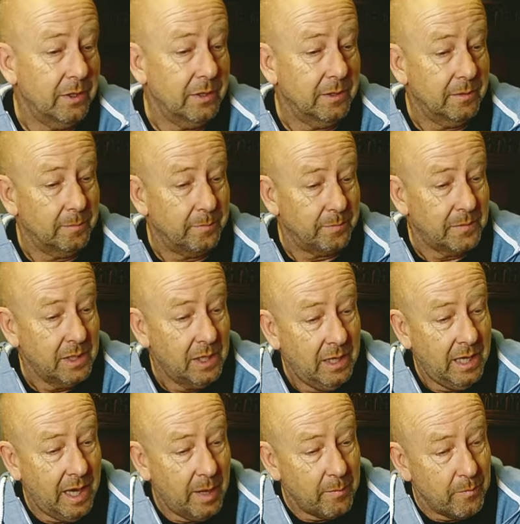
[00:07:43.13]

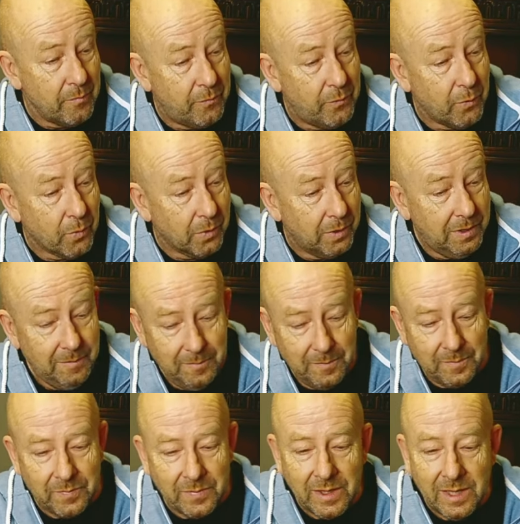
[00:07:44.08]
um, M4,
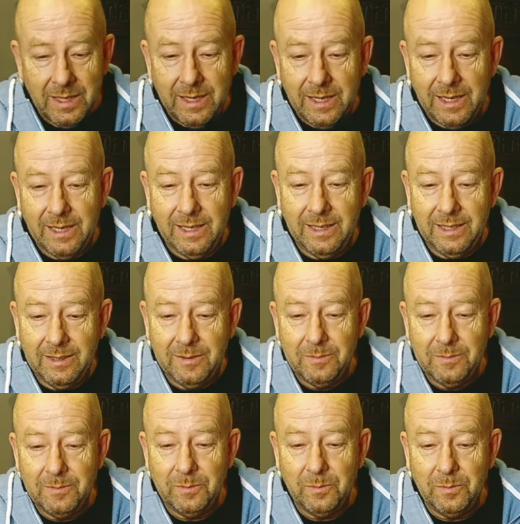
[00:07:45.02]

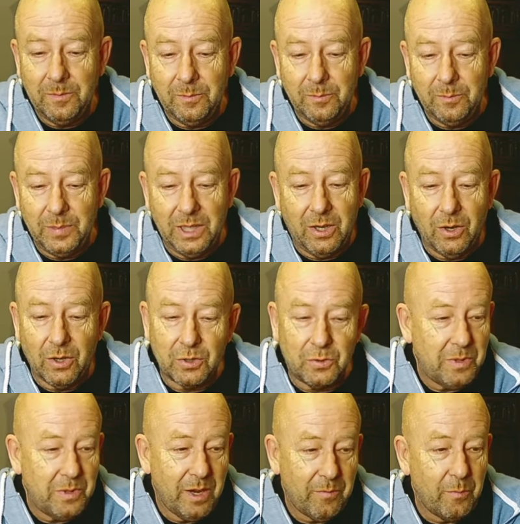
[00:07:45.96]
um, because
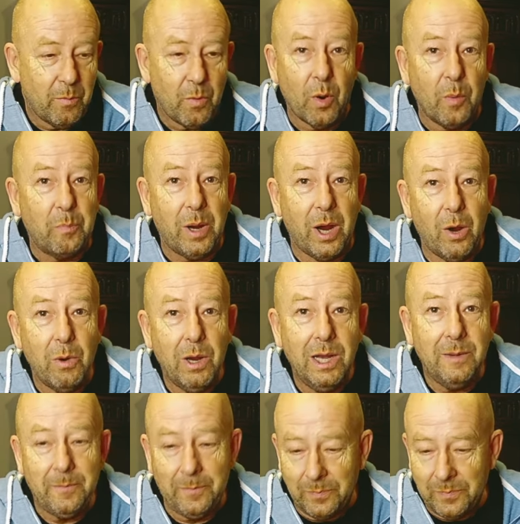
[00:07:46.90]
we have more
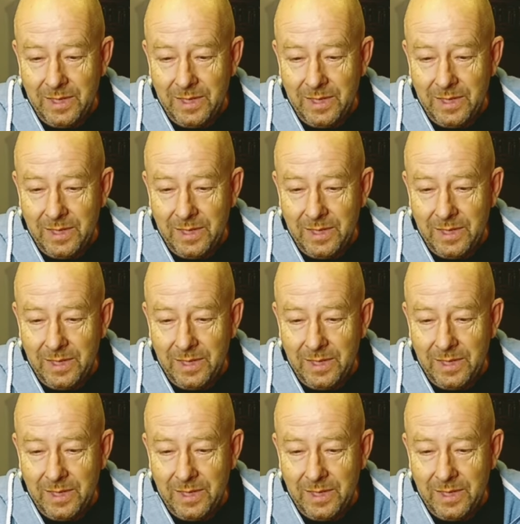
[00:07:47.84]
power.